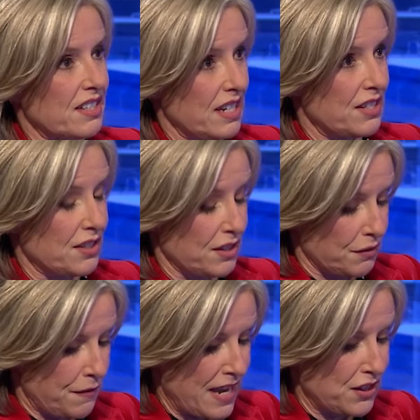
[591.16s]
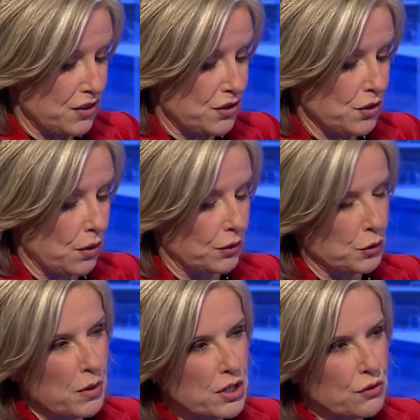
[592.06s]
seats to defend in
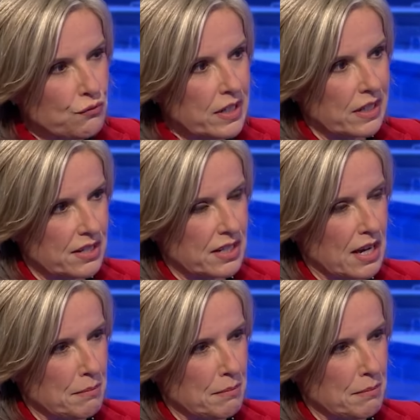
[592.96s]
Scotland. What are your realistic